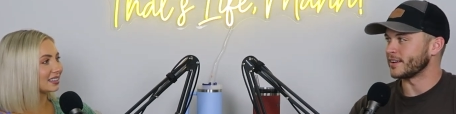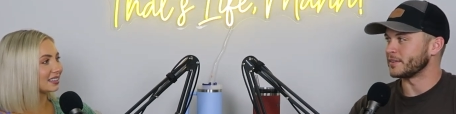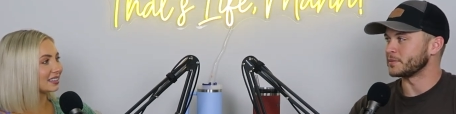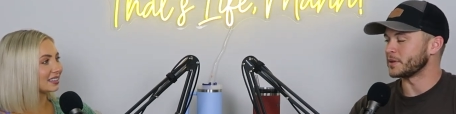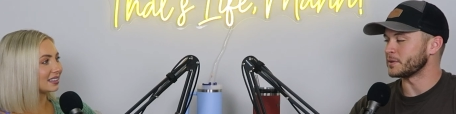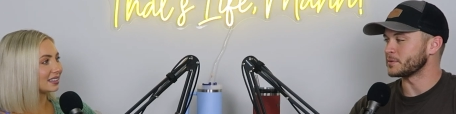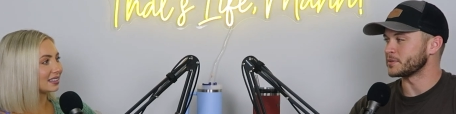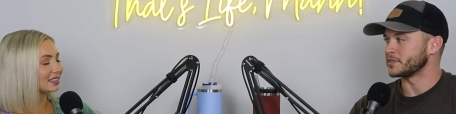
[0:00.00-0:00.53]
Speaker 1: of times.
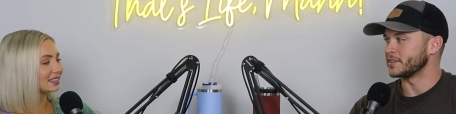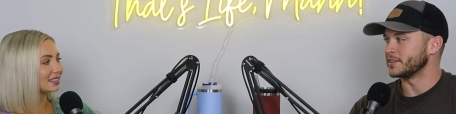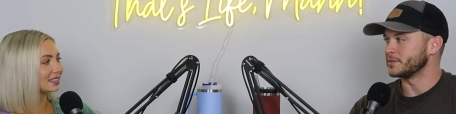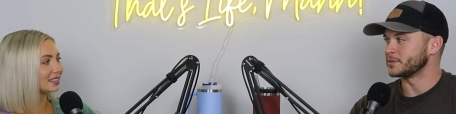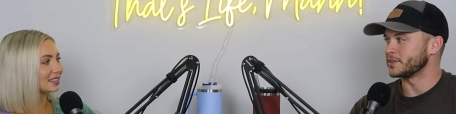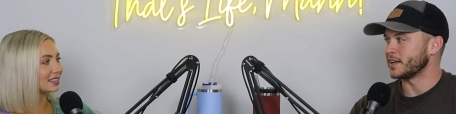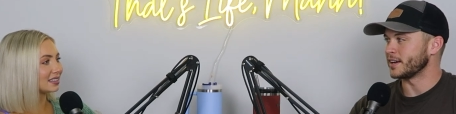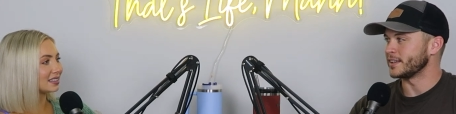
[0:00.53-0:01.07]
That was he
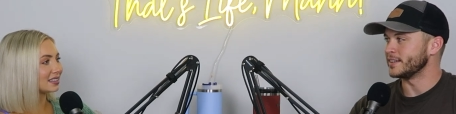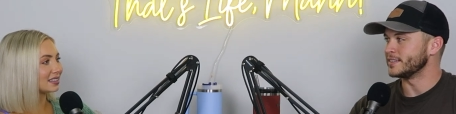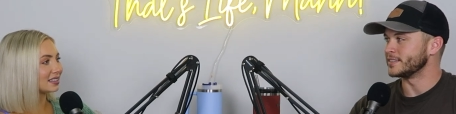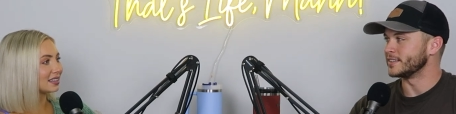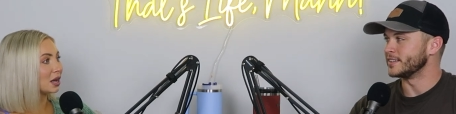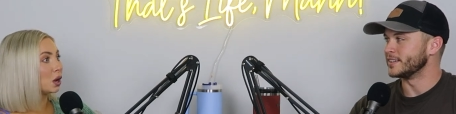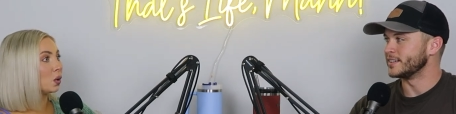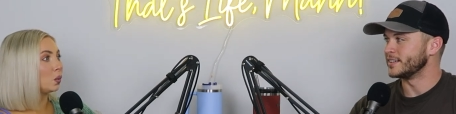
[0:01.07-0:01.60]
was not
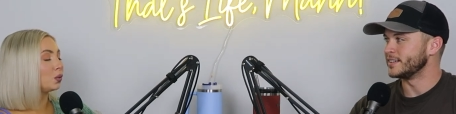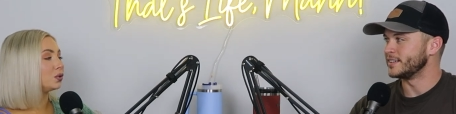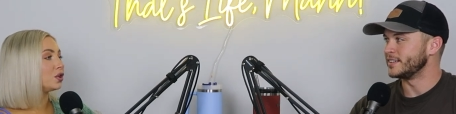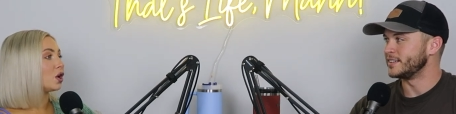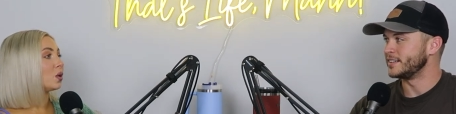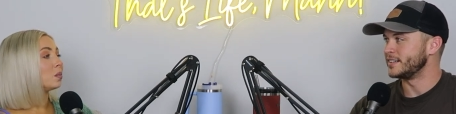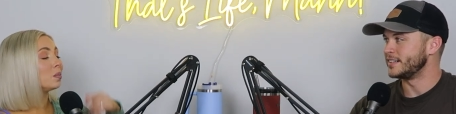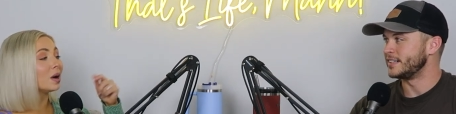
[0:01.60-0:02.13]
easy.
Speaker 2: Well,
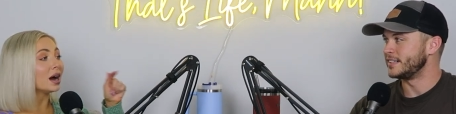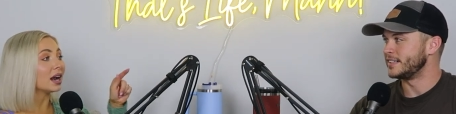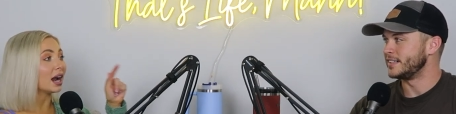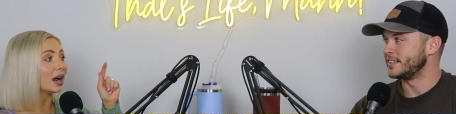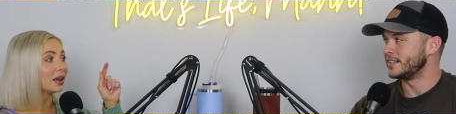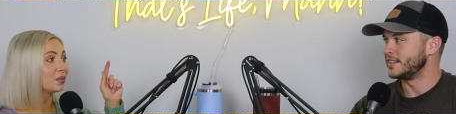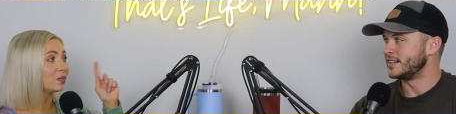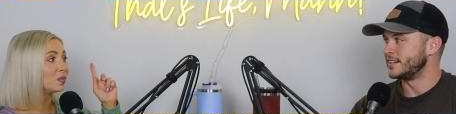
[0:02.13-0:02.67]
no, but
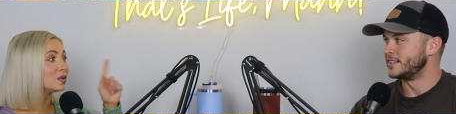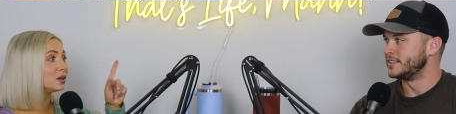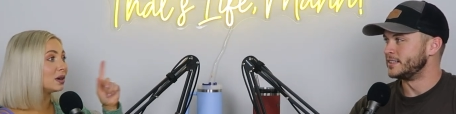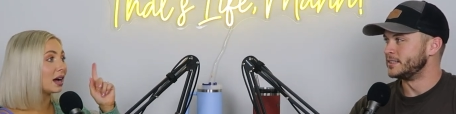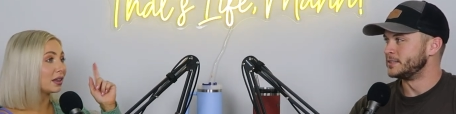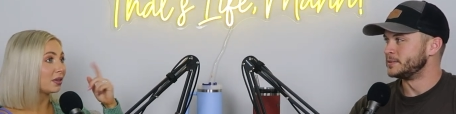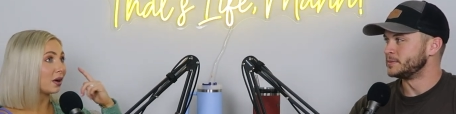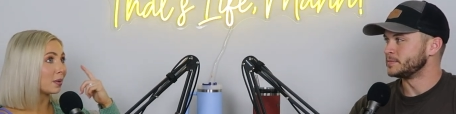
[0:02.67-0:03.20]
I will
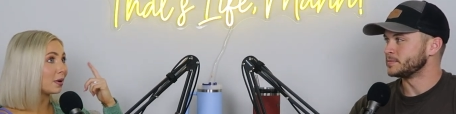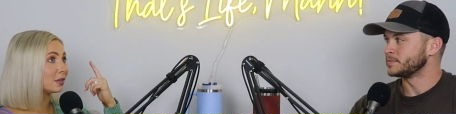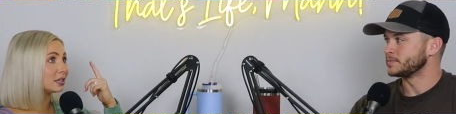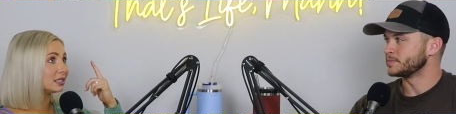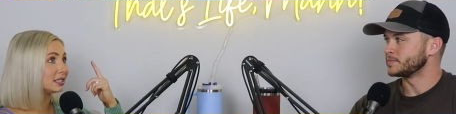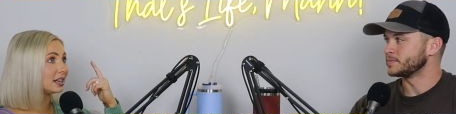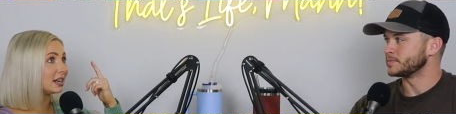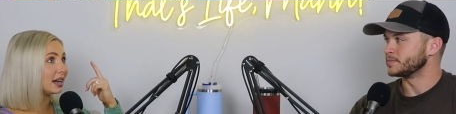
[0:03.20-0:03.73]
I thought about
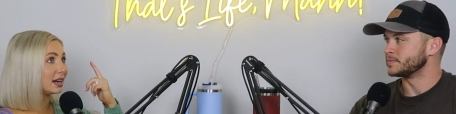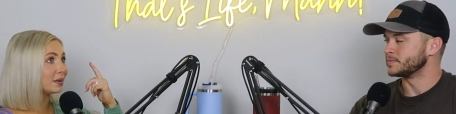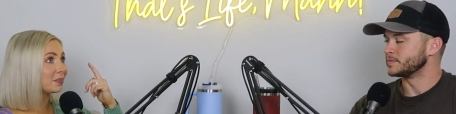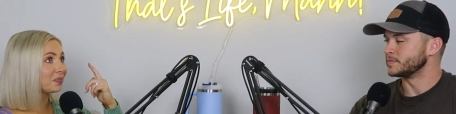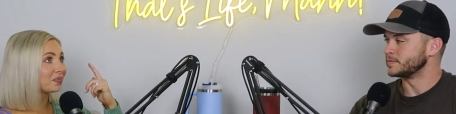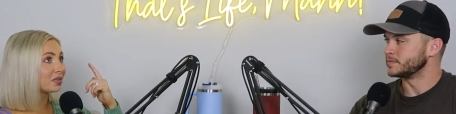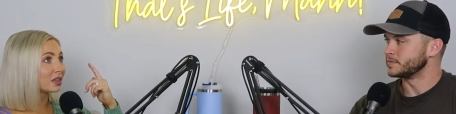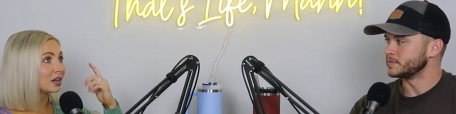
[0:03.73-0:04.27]
this today
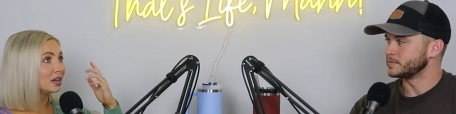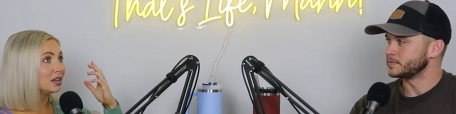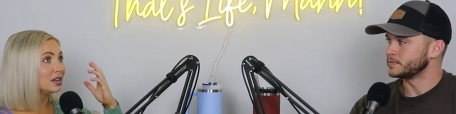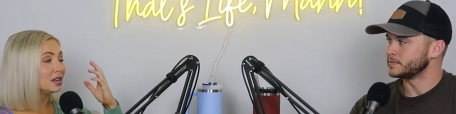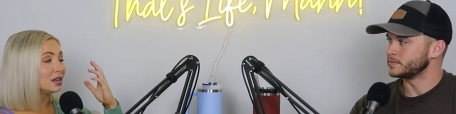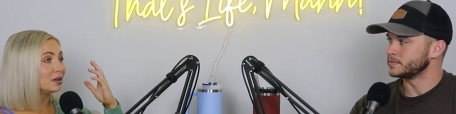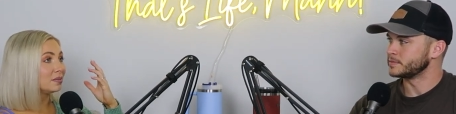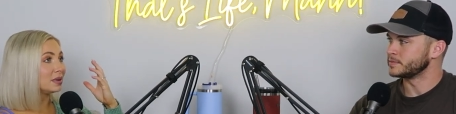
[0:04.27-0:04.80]

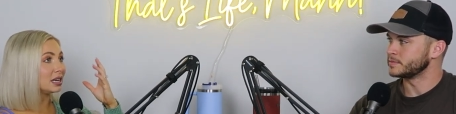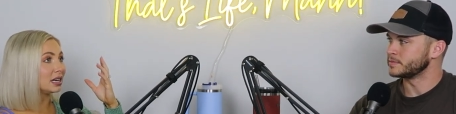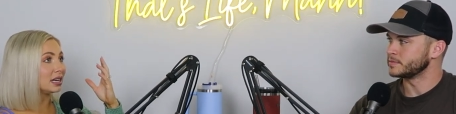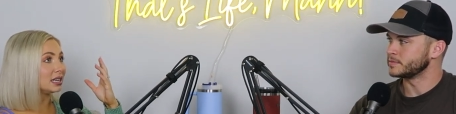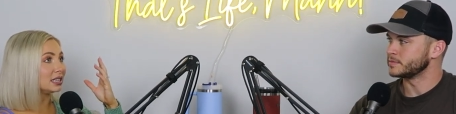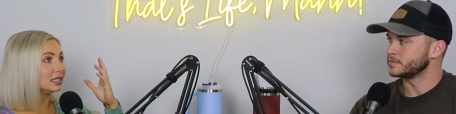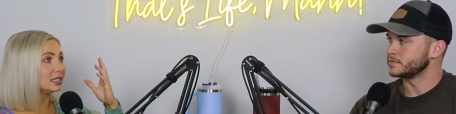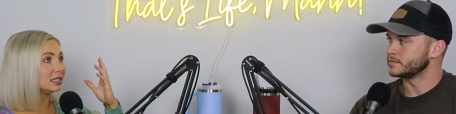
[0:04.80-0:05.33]

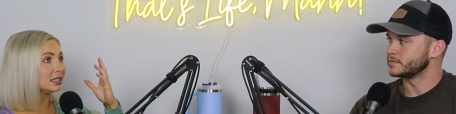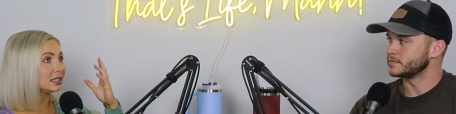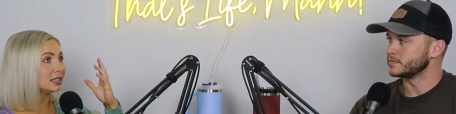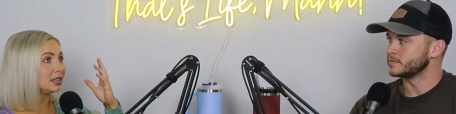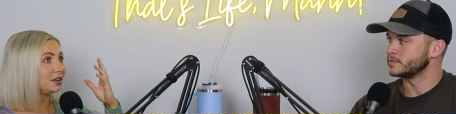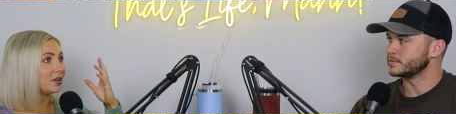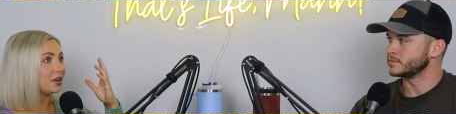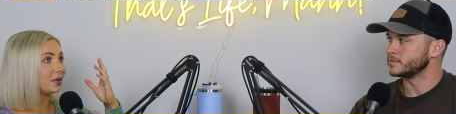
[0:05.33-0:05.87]
because,
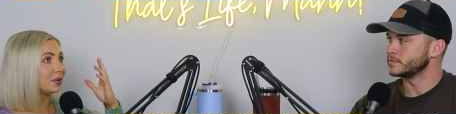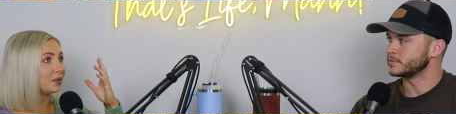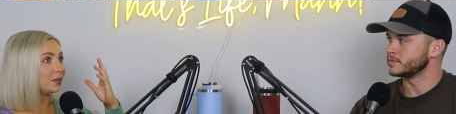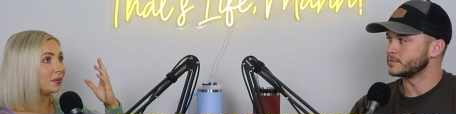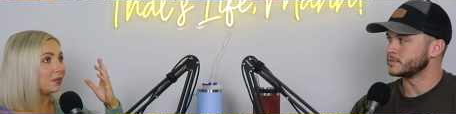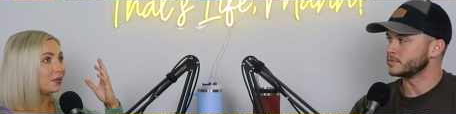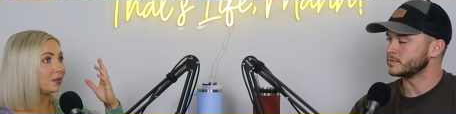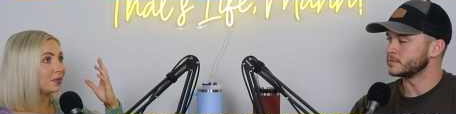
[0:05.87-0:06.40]
you
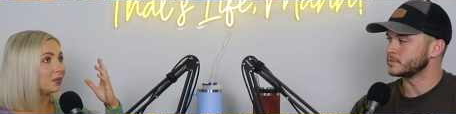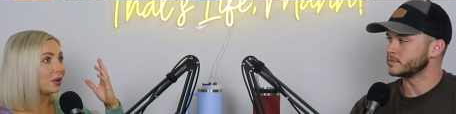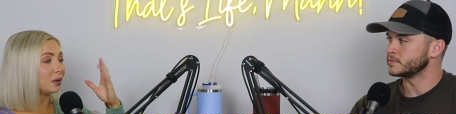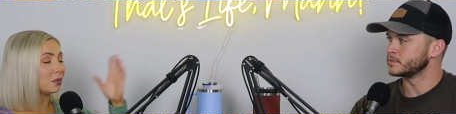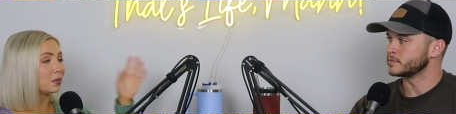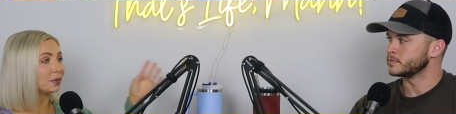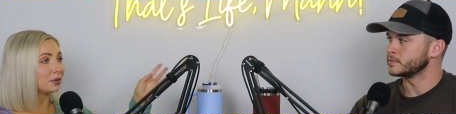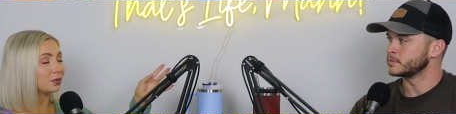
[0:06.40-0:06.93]
know, like
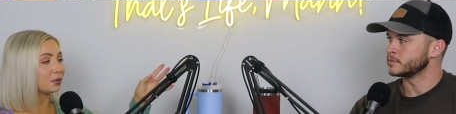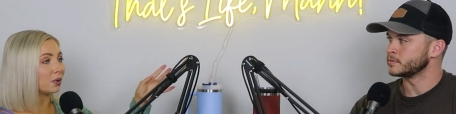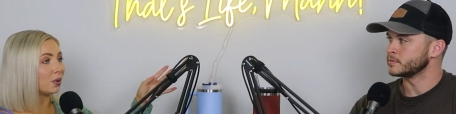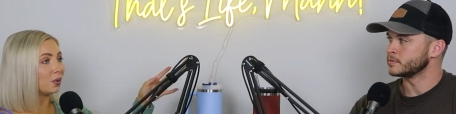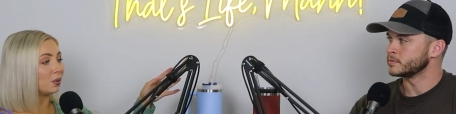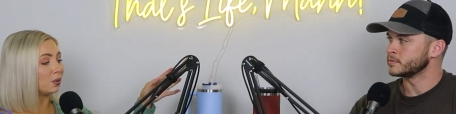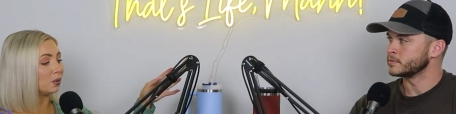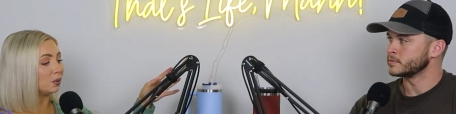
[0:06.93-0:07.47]
we went through the
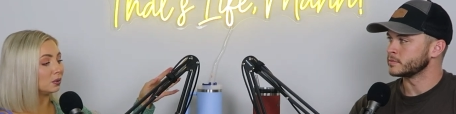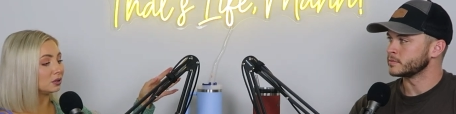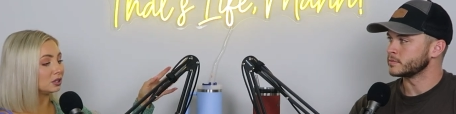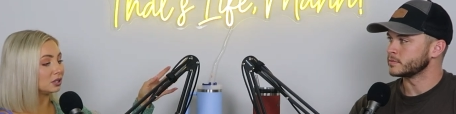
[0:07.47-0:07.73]
whole